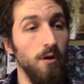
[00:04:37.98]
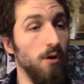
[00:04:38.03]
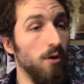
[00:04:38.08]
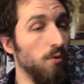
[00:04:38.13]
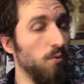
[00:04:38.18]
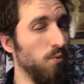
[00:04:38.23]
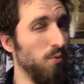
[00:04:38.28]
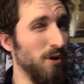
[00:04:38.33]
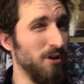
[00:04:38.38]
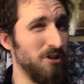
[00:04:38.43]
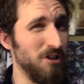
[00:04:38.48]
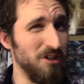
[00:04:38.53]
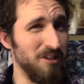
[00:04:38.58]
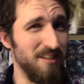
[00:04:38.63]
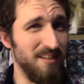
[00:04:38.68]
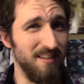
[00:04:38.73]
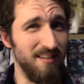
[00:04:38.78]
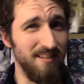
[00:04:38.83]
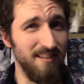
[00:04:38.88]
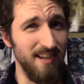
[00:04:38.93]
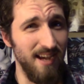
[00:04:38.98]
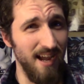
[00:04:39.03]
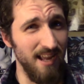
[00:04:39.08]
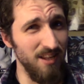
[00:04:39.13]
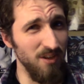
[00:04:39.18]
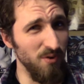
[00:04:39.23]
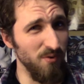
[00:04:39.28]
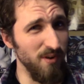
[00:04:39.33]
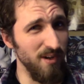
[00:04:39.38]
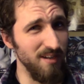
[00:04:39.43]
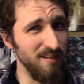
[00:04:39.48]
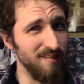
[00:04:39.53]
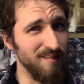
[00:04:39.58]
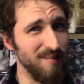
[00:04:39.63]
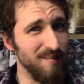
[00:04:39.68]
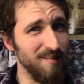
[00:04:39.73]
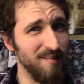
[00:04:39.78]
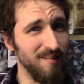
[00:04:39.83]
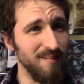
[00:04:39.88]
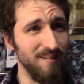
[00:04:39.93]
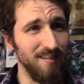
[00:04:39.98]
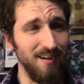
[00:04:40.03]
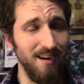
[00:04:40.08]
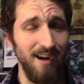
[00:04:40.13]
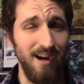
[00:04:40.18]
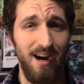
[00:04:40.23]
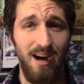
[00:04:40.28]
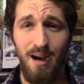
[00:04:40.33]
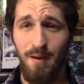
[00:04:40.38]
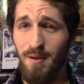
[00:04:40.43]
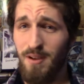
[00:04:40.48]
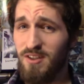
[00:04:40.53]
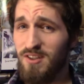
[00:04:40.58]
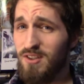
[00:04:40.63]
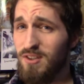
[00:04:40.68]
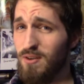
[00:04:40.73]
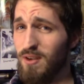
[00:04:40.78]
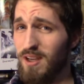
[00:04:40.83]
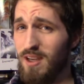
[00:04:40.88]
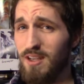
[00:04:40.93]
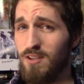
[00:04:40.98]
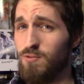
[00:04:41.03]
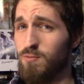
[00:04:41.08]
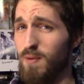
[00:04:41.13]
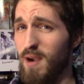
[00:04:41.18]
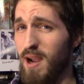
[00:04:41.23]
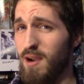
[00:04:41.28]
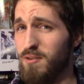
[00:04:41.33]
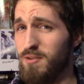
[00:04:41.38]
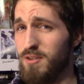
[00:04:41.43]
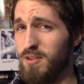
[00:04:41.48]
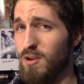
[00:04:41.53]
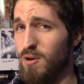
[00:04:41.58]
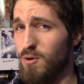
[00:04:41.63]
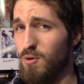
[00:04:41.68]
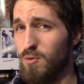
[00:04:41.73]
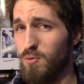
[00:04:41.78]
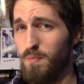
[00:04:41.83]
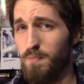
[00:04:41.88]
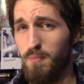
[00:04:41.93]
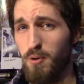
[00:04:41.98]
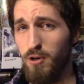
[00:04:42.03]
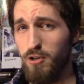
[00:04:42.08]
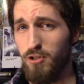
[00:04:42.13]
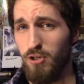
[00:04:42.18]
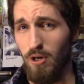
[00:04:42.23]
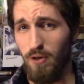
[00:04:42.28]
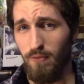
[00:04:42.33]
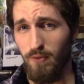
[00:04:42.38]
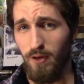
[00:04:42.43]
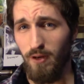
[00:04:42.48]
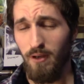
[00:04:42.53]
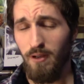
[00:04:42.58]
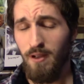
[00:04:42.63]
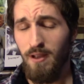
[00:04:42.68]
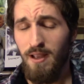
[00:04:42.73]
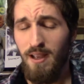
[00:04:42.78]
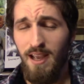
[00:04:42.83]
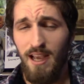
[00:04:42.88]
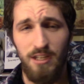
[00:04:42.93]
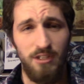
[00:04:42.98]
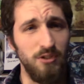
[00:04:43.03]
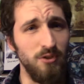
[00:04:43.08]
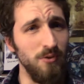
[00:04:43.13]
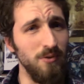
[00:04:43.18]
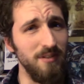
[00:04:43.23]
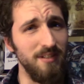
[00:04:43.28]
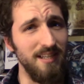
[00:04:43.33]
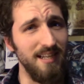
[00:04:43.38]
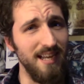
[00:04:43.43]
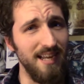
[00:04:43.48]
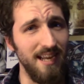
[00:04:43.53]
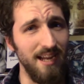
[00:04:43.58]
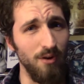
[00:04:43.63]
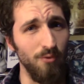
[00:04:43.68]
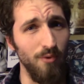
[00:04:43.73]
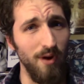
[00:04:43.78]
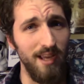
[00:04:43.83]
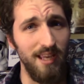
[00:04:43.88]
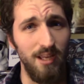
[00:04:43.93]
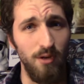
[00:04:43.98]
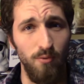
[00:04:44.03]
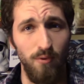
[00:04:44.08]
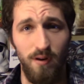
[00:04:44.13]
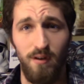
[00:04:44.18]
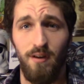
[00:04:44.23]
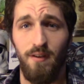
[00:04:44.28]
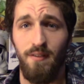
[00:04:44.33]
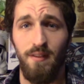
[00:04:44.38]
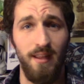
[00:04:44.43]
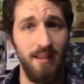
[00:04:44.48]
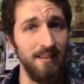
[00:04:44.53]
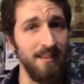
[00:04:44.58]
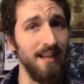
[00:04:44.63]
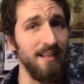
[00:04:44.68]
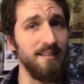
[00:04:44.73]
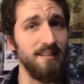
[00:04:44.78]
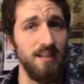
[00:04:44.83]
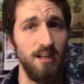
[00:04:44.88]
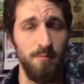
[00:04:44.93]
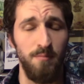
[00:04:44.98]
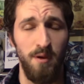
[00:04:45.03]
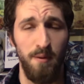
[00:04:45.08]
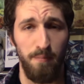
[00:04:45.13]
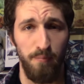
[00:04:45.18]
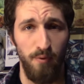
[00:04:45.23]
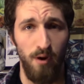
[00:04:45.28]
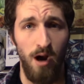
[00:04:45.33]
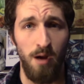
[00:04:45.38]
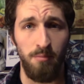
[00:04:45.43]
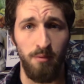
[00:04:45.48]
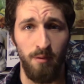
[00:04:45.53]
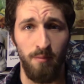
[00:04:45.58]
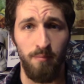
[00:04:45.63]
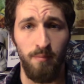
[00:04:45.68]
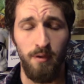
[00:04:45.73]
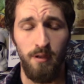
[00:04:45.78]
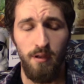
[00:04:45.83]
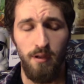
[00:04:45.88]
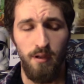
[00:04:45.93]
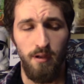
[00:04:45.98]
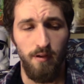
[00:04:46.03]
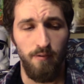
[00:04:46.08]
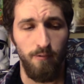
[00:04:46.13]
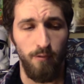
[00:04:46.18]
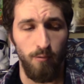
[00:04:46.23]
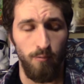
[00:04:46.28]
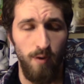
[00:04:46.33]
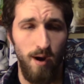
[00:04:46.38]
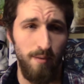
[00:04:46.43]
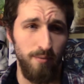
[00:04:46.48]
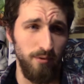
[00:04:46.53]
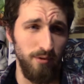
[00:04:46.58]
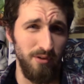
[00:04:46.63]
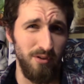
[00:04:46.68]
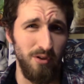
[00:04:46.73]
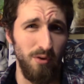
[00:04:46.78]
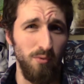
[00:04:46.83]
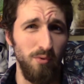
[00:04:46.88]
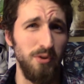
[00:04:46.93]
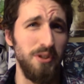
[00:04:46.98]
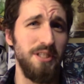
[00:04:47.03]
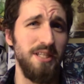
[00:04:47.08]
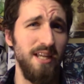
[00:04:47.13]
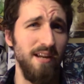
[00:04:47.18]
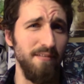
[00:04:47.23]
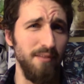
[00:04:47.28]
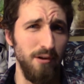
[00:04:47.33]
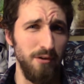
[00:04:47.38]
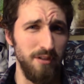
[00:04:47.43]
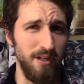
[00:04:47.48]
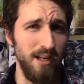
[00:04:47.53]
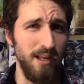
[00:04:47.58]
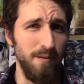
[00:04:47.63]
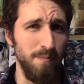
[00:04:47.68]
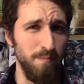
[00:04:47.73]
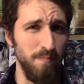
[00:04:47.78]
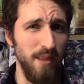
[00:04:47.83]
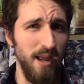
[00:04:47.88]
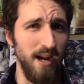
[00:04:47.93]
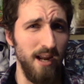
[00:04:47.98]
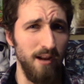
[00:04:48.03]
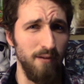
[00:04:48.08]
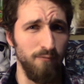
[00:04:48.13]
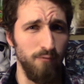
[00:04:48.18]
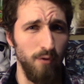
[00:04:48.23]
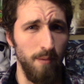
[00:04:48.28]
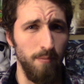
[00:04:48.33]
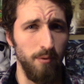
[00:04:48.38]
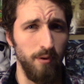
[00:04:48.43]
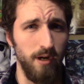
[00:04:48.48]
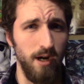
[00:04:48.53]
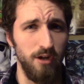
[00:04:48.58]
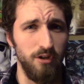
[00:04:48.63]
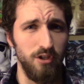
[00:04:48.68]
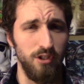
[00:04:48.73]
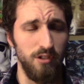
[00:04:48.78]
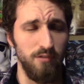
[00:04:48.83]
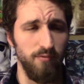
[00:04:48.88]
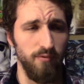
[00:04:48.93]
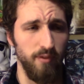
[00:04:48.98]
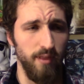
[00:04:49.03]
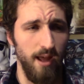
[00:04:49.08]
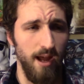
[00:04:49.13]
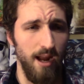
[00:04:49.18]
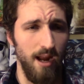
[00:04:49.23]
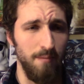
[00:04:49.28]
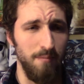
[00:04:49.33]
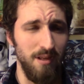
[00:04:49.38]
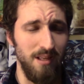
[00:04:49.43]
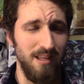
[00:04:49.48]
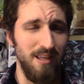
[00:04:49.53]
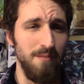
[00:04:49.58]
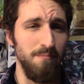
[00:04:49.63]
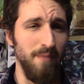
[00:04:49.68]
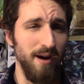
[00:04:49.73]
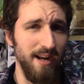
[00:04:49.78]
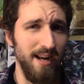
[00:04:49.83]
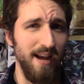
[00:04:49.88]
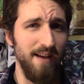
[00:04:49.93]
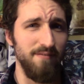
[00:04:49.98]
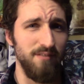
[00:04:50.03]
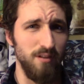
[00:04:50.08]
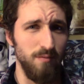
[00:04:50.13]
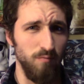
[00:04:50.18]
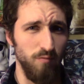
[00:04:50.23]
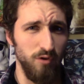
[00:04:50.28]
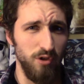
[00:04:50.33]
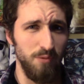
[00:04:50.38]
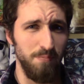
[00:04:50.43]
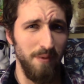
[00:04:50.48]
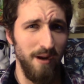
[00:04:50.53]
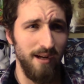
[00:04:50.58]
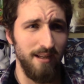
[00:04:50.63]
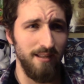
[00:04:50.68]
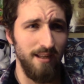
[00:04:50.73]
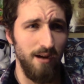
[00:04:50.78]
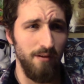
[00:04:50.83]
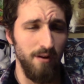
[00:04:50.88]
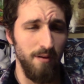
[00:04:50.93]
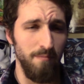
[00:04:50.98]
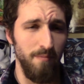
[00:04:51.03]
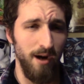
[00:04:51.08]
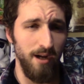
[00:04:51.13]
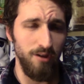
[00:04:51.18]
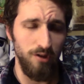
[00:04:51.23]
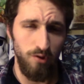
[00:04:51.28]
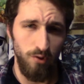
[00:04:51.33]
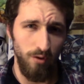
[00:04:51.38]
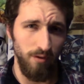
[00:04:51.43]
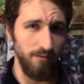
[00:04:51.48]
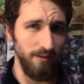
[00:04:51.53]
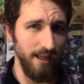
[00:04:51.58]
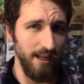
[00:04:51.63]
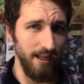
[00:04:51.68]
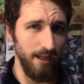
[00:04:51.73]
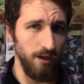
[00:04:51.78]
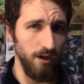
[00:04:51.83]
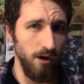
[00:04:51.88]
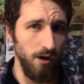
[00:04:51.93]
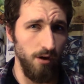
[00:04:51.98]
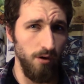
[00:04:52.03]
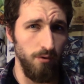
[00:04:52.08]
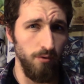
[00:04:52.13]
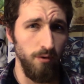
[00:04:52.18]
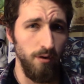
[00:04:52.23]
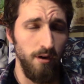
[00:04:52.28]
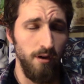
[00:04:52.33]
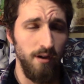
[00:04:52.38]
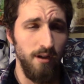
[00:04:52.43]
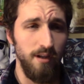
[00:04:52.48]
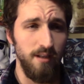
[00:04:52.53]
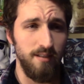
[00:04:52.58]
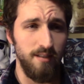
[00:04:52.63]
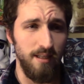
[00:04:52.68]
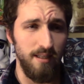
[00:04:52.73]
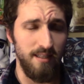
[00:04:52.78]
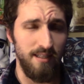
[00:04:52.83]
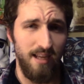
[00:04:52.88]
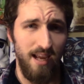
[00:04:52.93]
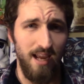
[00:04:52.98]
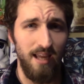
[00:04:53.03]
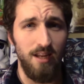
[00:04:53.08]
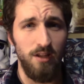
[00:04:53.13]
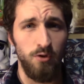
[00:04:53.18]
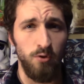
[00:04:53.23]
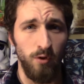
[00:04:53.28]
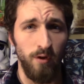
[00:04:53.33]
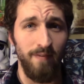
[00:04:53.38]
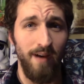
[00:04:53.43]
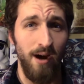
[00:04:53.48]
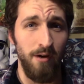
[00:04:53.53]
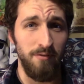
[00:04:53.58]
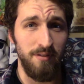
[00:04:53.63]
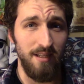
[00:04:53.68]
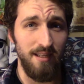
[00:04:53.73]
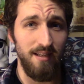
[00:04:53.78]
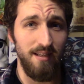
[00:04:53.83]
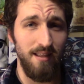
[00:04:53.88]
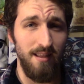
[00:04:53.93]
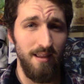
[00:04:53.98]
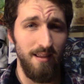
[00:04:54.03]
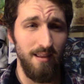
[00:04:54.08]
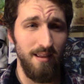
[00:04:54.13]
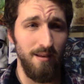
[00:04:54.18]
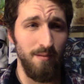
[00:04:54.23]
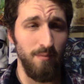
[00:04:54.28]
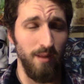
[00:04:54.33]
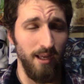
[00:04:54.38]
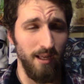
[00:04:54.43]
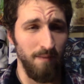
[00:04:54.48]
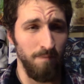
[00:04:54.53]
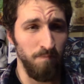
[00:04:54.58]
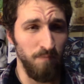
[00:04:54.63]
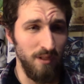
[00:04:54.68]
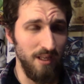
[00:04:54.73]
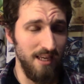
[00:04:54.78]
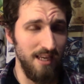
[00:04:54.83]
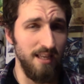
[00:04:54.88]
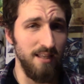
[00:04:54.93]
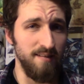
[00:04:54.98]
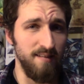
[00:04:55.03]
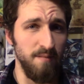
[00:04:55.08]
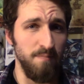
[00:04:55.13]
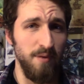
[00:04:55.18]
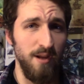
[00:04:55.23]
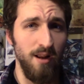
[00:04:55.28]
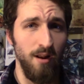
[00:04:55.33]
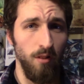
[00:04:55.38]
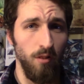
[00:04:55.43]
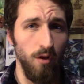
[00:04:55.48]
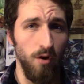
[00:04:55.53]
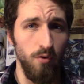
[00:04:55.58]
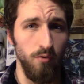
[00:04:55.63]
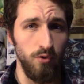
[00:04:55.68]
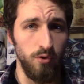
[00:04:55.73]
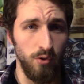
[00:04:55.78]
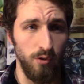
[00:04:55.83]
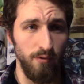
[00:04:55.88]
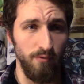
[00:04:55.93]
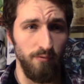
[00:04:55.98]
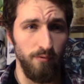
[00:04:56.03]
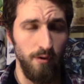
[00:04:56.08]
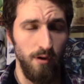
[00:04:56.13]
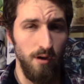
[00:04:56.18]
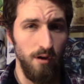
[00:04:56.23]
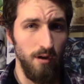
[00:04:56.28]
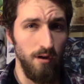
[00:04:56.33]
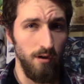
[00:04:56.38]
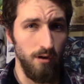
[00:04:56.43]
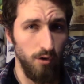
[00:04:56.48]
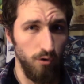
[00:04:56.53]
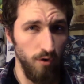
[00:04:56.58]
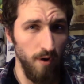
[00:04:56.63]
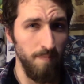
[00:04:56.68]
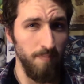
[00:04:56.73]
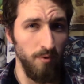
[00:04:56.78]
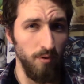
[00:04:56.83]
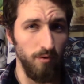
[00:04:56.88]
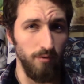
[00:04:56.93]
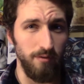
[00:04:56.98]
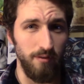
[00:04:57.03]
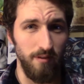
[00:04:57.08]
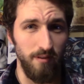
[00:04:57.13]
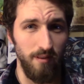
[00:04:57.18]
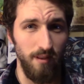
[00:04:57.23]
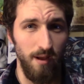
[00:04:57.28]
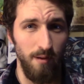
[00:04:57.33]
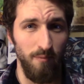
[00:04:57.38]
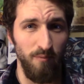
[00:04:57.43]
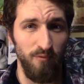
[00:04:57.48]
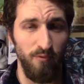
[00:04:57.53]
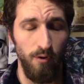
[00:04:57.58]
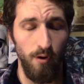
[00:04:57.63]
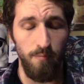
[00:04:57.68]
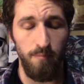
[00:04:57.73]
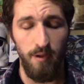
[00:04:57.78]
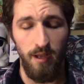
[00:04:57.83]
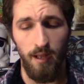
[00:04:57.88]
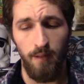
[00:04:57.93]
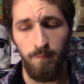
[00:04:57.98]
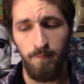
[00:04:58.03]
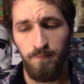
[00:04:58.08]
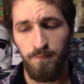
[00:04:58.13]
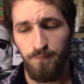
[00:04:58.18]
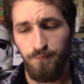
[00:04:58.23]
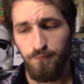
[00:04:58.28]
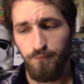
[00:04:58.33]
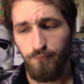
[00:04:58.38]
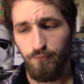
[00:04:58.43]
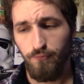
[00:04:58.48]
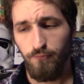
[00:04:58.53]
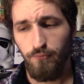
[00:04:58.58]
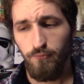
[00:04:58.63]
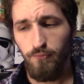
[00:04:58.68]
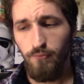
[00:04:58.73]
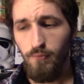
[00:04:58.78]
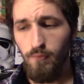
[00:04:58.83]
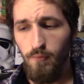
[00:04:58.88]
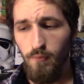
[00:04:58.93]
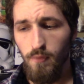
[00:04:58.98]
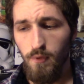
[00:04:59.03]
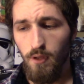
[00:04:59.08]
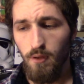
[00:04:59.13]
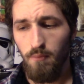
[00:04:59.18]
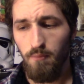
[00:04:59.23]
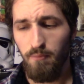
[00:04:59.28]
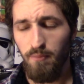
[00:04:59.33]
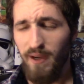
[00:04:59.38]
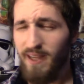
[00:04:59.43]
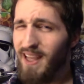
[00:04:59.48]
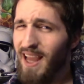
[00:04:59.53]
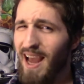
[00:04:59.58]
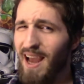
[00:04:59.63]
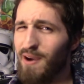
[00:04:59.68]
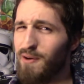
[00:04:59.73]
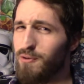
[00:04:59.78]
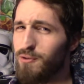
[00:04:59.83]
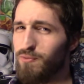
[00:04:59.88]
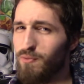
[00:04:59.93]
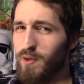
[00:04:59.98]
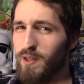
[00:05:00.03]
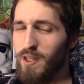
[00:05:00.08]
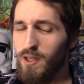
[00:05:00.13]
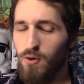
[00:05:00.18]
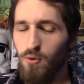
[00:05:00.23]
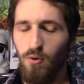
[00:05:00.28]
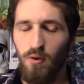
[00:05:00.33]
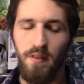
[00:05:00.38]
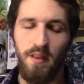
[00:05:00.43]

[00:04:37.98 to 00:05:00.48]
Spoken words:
Which is tenuous. Because Rao's no pushover. As soon as he can get away, he will, and then that's going to be a problem for the Rebels. So we'll see if there's any negative repercussions for that. I mean, he might have some respect now, and he might just sort of let it go, since Kanan sort of outdid him. He and Sabine alone sort of crippled them for a bit. But yeah, it was really cool.